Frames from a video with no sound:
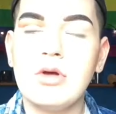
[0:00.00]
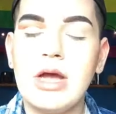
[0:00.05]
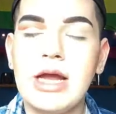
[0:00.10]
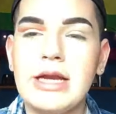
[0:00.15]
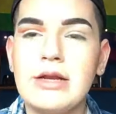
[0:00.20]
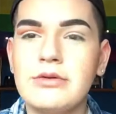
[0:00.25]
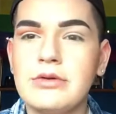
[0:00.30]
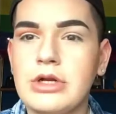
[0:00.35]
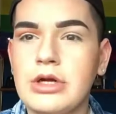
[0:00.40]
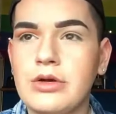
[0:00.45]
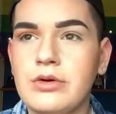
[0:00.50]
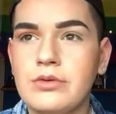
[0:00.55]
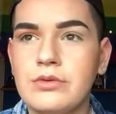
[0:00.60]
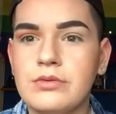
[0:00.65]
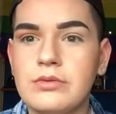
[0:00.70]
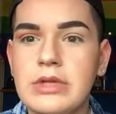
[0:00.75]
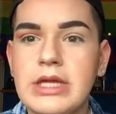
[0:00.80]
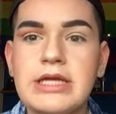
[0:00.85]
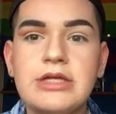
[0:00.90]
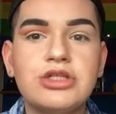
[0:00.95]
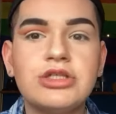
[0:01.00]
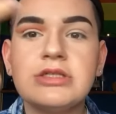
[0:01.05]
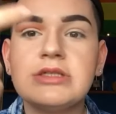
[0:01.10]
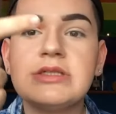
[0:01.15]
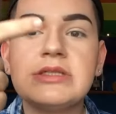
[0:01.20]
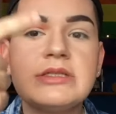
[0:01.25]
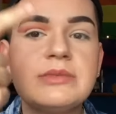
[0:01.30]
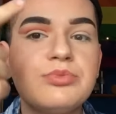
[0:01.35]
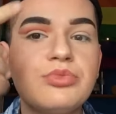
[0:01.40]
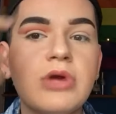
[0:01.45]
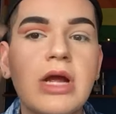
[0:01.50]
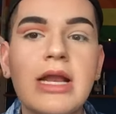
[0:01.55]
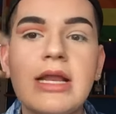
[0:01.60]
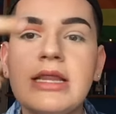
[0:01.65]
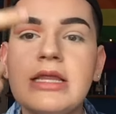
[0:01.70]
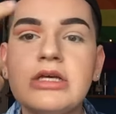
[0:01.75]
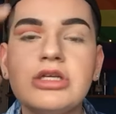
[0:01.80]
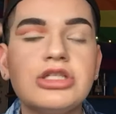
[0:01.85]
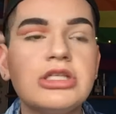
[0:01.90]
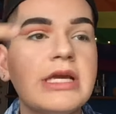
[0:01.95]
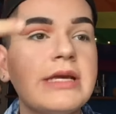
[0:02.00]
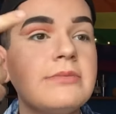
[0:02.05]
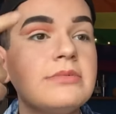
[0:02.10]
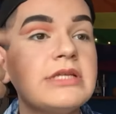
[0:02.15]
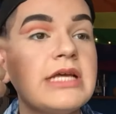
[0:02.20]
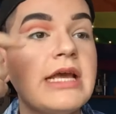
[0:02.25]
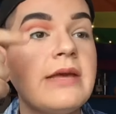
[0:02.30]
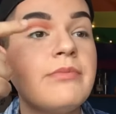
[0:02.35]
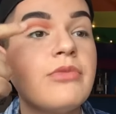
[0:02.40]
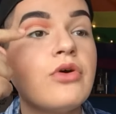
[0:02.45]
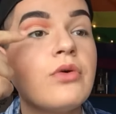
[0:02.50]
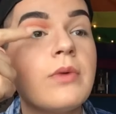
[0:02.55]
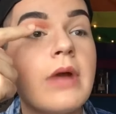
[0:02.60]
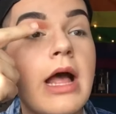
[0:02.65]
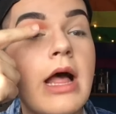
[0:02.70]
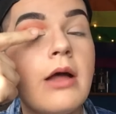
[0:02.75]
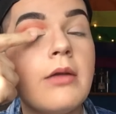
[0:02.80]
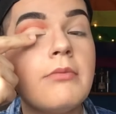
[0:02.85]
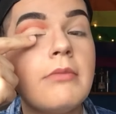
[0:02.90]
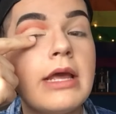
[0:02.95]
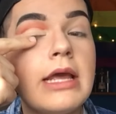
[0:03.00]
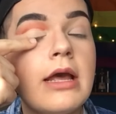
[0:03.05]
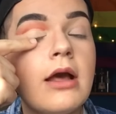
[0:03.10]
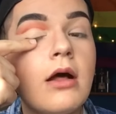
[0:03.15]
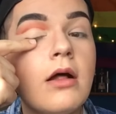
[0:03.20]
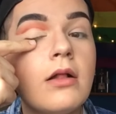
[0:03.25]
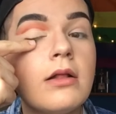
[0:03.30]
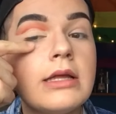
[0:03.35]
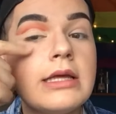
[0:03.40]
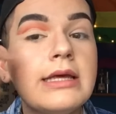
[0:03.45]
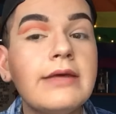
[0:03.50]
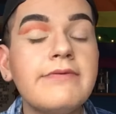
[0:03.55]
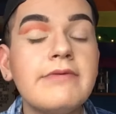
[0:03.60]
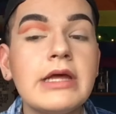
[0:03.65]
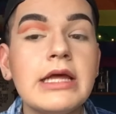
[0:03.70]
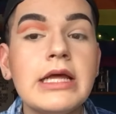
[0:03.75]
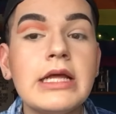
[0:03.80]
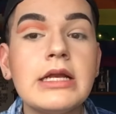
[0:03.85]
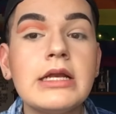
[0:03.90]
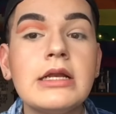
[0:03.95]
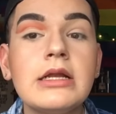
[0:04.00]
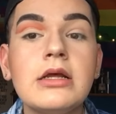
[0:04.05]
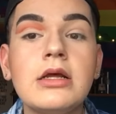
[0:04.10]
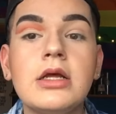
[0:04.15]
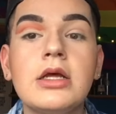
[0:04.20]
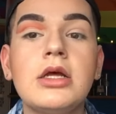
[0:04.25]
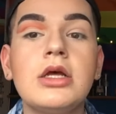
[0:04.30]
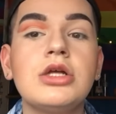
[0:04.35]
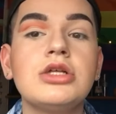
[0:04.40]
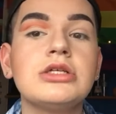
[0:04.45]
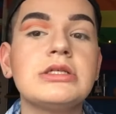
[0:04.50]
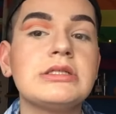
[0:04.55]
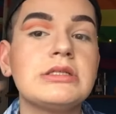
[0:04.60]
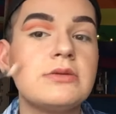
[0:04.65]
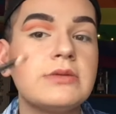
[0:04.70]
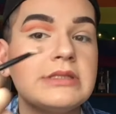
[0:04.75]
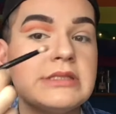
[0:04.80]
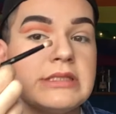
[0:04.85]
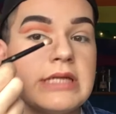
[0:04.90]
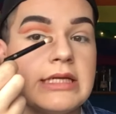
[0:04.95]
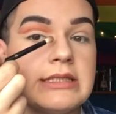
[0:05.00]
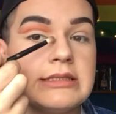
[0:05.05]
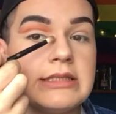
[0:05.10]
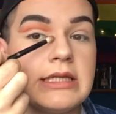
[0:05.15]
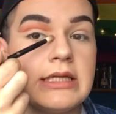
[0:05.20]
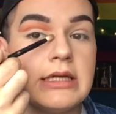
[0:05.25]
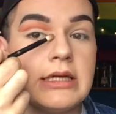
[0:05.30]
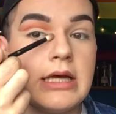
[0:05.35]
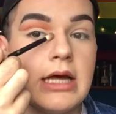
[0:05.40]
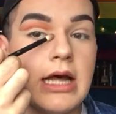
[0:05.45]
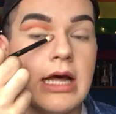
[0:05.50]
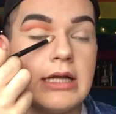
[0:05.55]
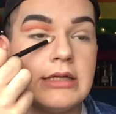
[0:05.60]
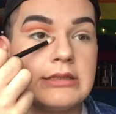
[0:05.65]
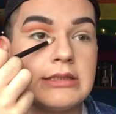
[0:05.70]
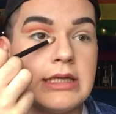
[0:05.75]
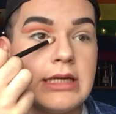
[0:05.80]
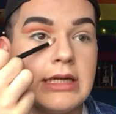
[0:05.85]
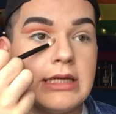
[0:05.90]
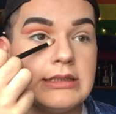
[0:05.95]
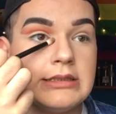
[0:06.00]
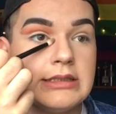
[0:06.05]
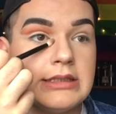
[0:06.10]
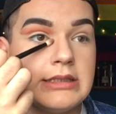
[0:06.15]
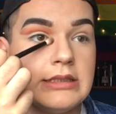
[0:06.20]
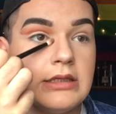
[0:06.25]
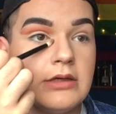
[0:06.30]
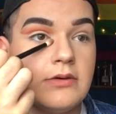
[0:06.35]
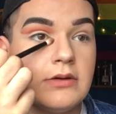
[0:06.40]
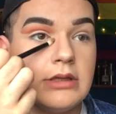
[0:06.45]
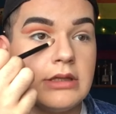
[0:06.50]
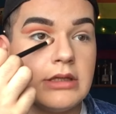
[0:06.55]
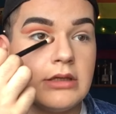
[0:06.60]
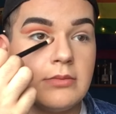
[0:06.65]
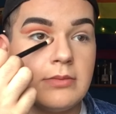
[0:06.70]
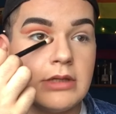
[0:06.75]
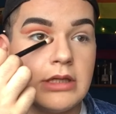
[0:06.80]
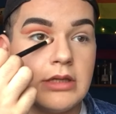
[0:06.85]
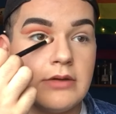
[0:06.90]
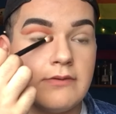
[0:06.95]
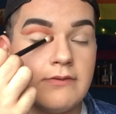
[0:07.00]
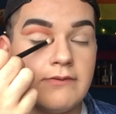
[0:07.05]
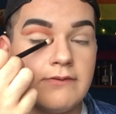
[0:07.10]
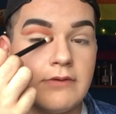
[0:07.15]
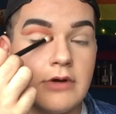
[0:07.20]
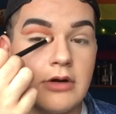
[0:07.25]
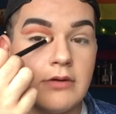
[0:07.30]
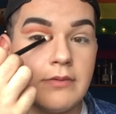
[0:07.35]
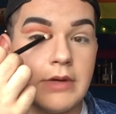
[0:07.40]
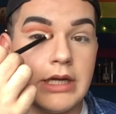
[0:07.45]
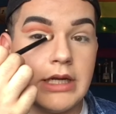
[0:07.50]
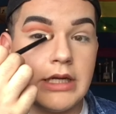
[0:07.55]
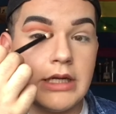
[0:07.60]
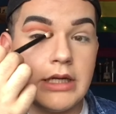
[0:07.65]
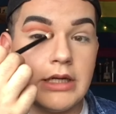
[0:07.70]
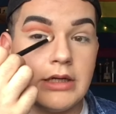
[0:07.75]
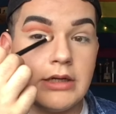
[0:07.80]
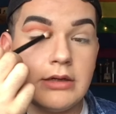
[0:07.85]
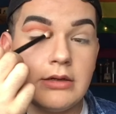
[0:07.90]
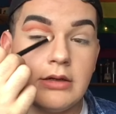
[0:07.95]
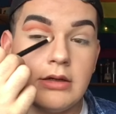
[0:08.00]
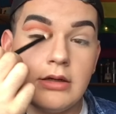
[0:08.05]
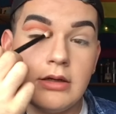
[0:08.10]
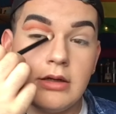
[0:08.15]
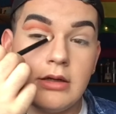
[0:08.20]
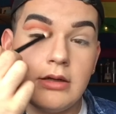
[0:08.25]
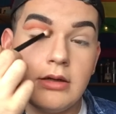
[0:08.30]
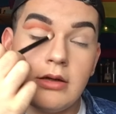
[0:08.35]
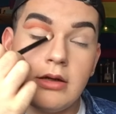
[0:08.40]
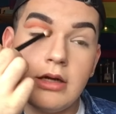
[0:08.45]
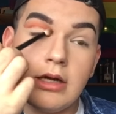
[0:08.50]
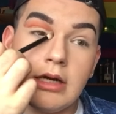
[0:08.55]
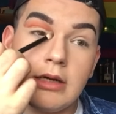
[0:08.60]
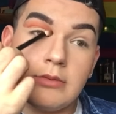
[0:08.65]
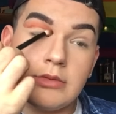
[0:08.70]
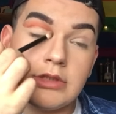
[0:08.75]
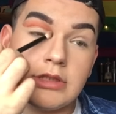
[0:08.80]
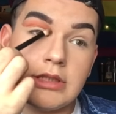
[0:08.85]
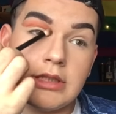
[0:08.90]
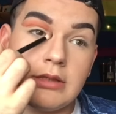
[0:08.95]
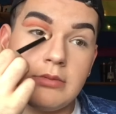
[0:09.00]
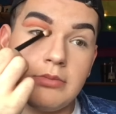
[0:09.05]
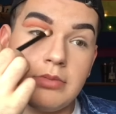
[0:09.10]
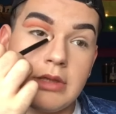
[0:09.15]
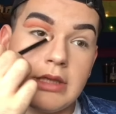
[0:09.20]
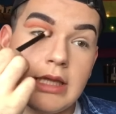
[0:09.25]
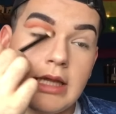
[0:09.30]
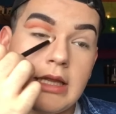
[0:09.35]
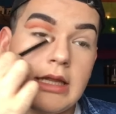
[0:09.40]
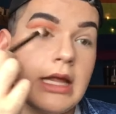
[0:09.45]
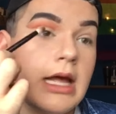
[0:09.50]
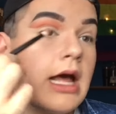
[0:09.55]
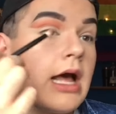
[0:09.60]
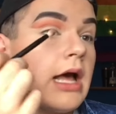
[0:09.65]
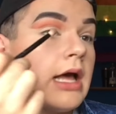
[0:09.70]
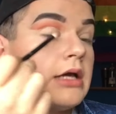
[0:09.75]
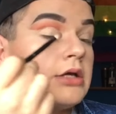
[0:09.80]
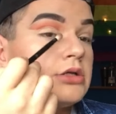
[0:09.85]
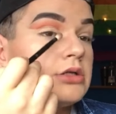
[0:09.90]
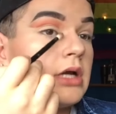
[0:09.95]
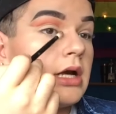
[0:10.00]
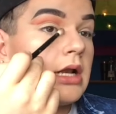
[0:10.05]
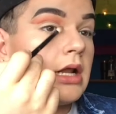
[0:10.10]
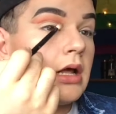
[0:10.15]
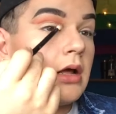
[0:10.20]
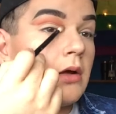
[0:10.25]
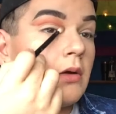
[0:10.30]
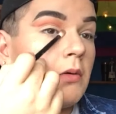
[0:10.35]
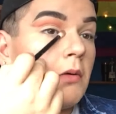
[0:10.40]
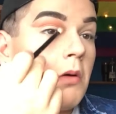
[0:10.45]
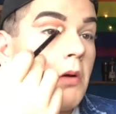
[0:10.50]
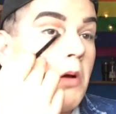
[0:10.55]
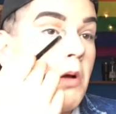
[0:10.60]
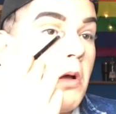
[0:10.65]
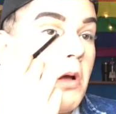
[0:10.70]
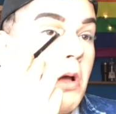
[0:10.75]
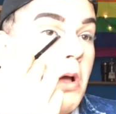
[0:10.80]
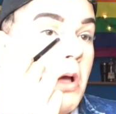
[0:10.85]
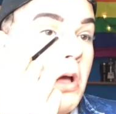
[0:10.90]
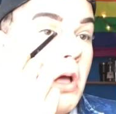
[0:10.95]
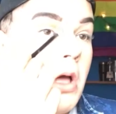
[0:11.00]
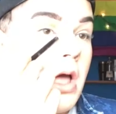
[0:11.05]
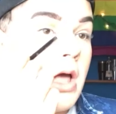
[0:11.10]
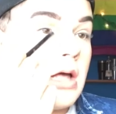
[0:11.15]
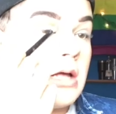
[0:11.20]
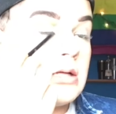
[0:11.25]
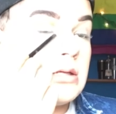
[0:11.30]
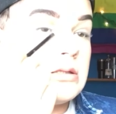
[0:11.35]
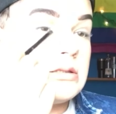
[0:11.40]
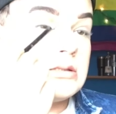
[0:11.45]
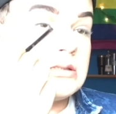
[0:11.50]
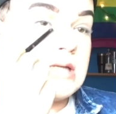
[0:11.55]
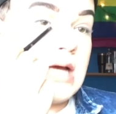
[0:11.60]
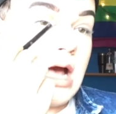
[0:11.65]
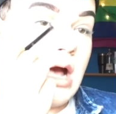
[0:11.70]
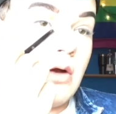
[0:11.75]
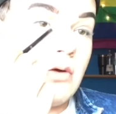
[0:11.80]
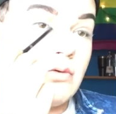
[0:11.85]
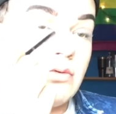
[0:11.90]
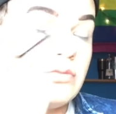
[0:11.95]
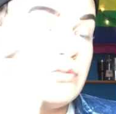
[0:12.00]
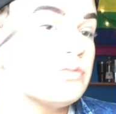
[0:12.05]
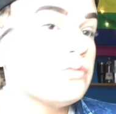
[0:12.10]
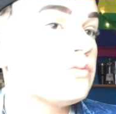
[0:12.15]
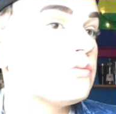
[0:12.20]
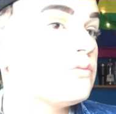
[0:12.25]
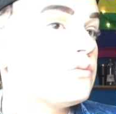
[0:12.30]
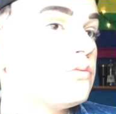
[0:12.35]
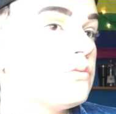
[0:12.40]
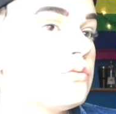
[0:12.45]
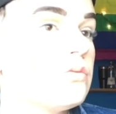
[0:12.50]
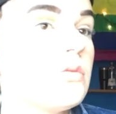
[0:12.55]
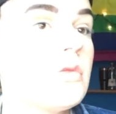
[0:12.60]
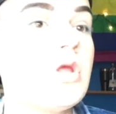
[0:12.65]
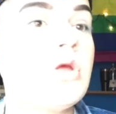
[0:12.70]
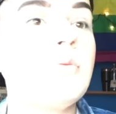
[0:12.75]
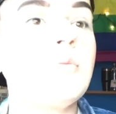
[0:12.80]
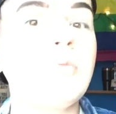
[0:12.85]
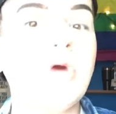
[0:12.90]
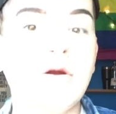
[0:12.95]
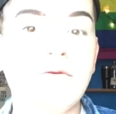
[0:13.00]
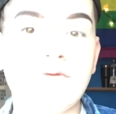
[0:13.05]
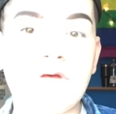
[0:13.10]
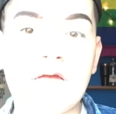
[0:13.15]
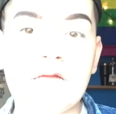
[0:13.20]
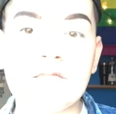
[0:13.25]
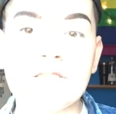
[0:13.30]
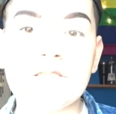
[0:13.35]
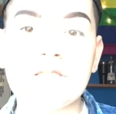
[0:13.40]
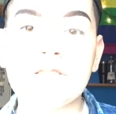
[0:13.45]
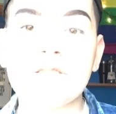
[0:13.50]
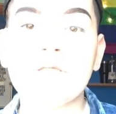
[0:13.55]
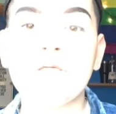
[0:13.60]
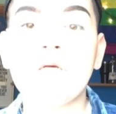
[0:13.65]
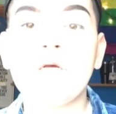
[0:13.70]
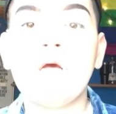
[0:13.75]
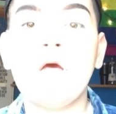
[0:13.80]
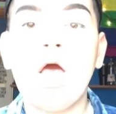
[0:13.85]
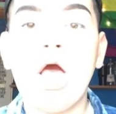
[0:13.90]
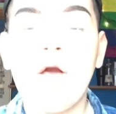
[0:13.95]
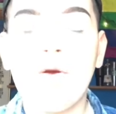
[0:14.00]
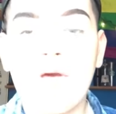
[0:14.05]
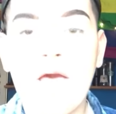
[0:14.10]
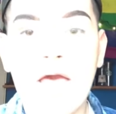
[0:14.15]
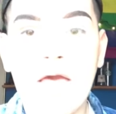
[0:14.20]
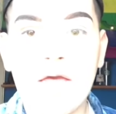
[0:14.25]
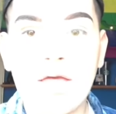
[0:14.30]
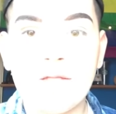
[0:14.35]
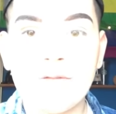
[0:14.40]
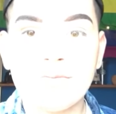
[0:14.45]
I don't know, like just spread the Shape Tape around, make it all even, just so it's nice and cut. And I did go a little bit far right here. I'm just gonna blend that eyeshadow down. Perfect. Okay.